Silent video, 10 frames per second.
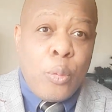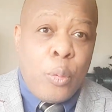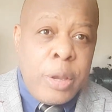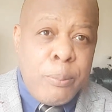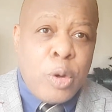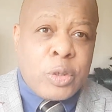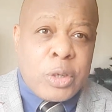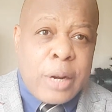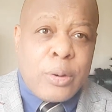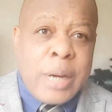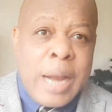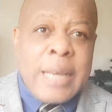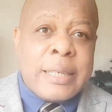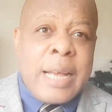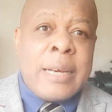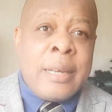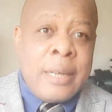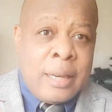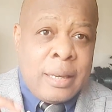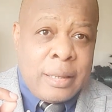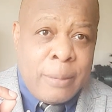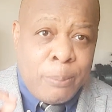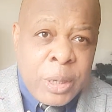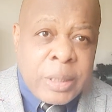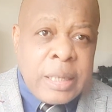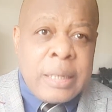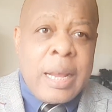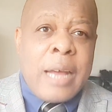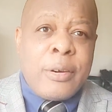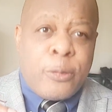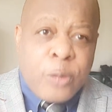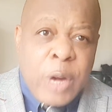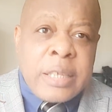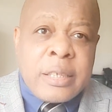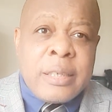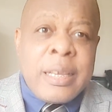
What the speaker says: We must recognize that the Britain and French,